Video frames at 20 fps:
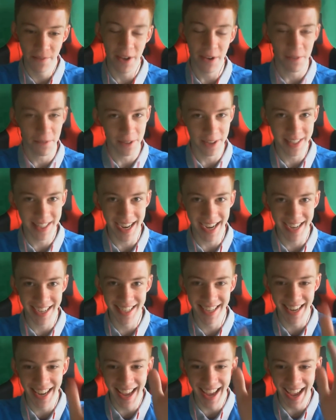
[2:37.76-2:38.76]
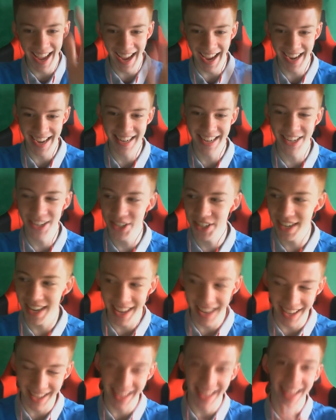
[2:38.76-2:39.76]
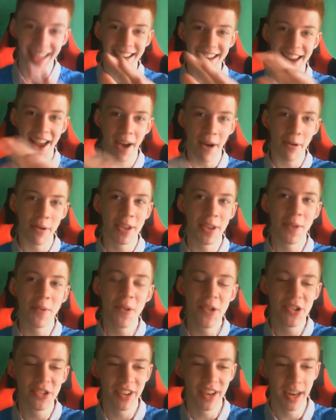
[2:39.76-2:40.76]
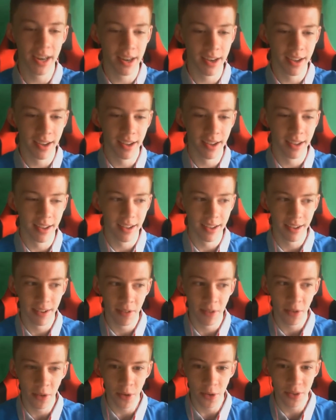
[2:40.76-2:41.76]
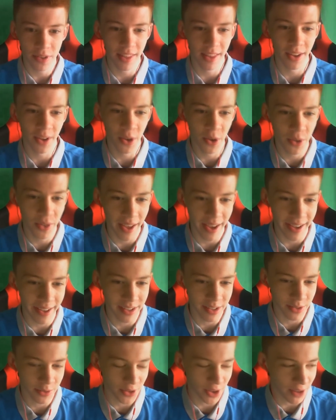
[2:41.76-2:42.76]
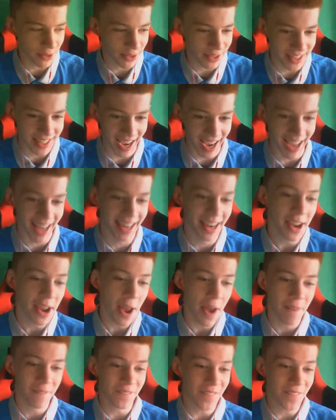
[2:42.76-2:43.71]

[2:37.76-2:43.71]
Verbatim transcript: FIFA Dan HD. Now you're wondering who the hell's FIFA Dan?